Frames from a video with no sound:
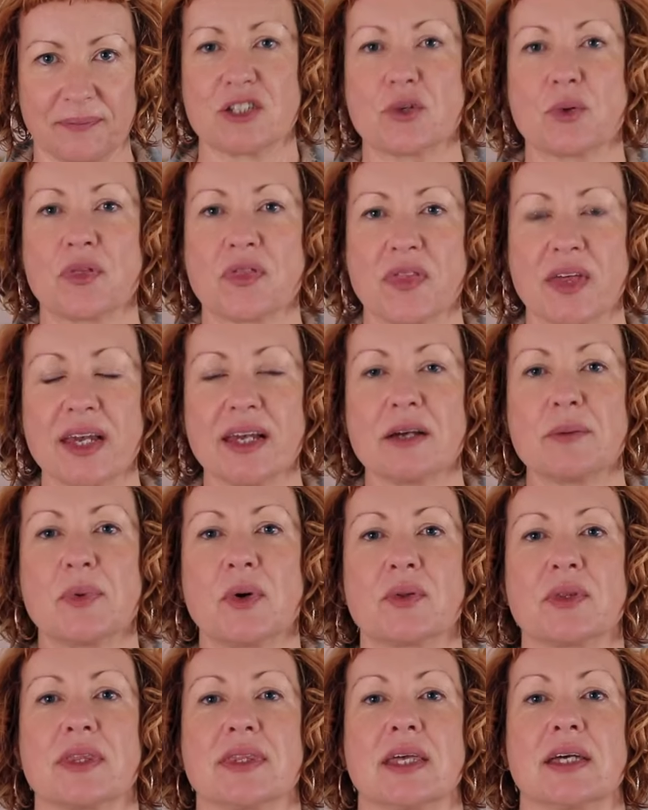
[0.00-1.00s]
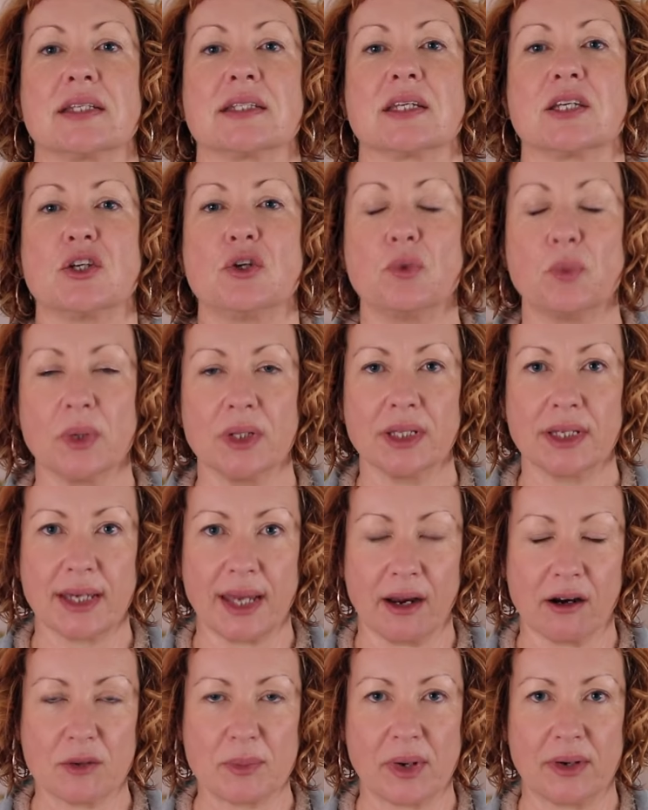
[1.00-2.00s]
So think about the things that you really
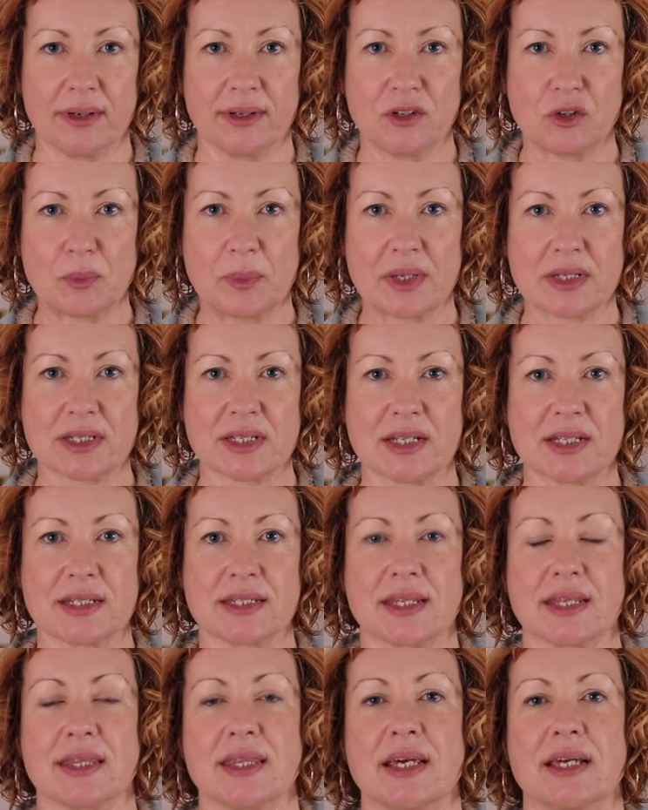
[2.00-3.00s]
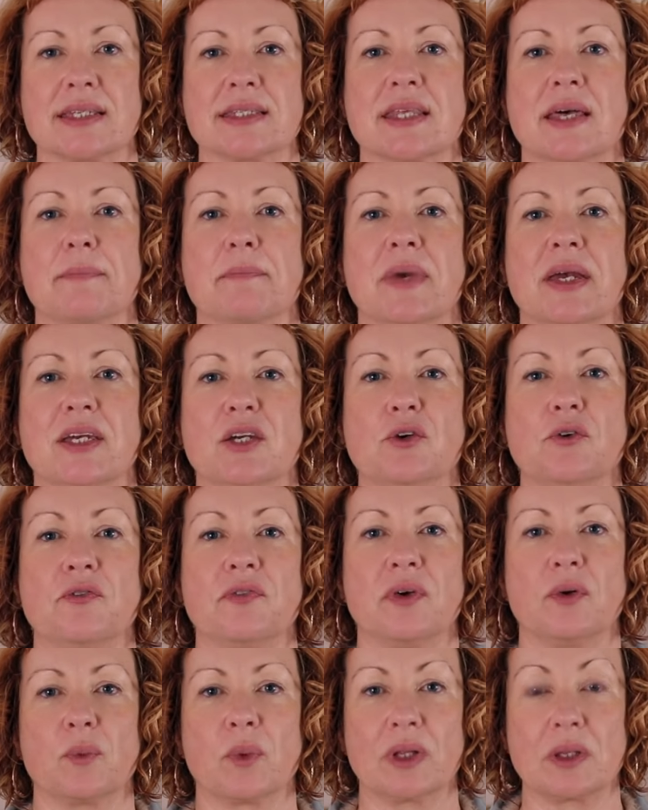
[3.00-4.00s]
care about in your business, the things that make you
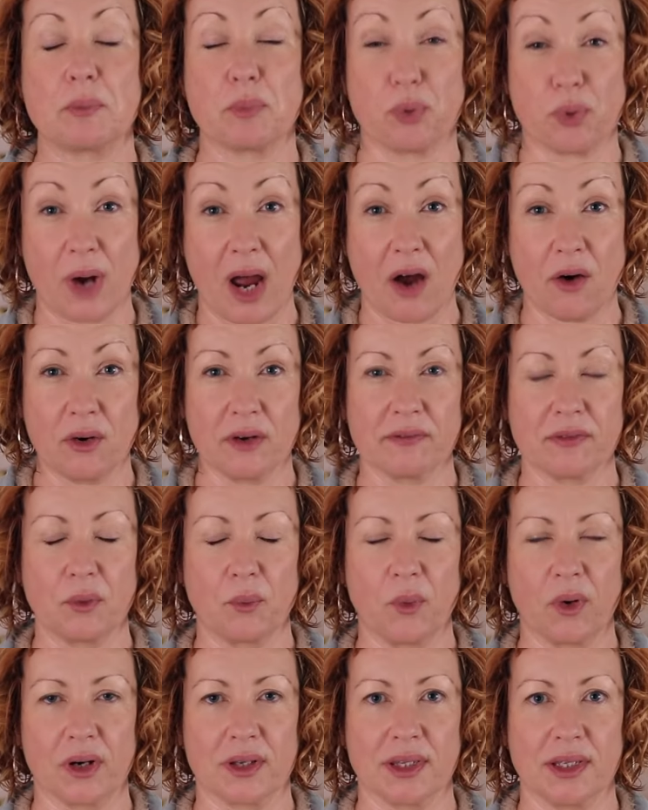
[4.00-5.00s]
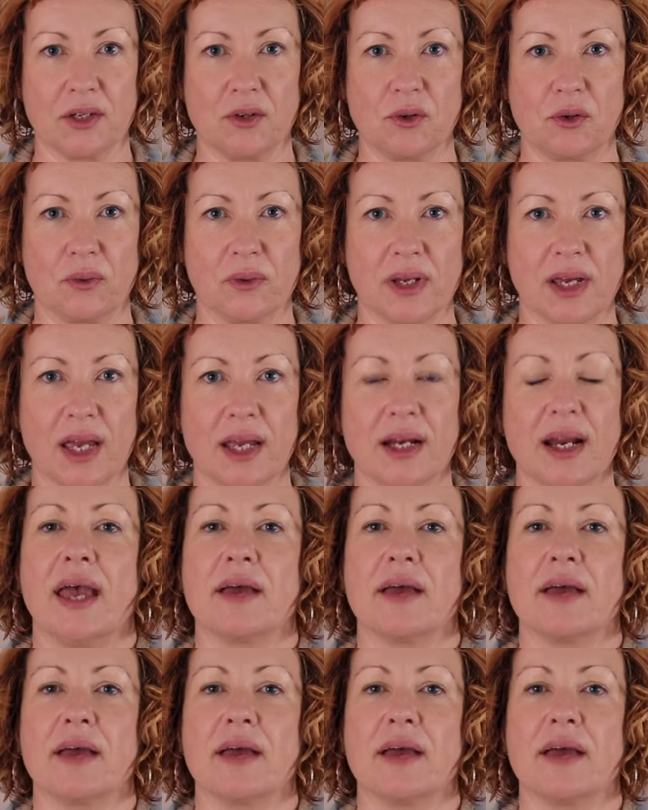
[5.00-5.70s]
feel really proud of the work that you create,